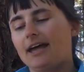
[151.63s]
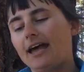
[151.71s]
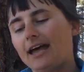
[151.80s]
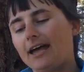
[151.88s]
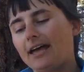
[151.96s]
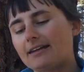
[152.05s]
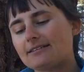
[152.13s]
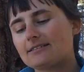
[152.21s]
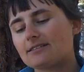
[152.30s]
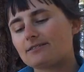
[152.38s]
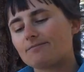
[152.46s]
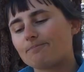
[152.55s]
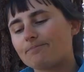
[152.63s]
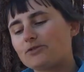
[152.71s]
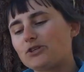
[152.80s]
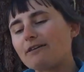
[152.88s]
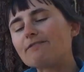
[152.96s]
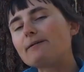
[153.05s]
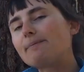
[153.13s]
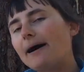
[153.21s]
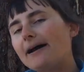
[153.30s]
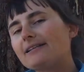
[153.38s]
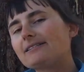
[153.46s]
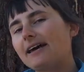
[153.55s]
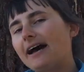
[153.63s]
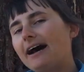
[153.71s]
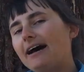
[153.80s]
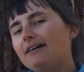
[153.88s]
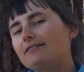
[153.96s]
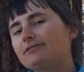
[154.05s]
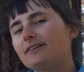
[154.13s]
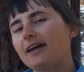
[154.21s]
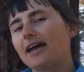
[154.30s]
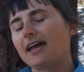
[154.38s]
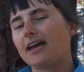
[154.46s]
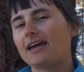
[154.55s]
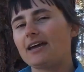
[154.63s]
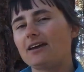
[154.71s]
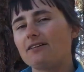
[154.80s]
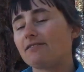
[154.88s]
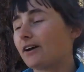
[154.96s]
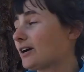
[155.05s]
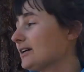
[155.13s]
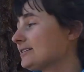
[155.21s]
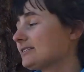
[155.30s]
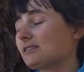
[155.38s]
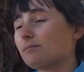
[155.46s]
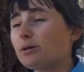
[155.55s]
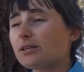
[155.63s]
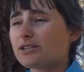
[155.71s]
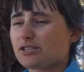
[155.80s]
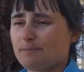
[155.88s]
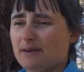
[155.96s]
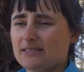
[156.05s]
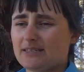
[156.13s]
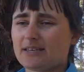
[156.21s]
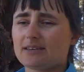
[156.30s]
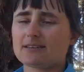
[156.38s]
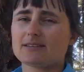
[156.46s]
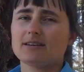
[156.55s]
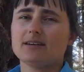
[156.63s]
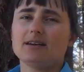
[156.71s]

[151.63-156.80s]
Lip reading: and Geoffrey Pines have a very similar species,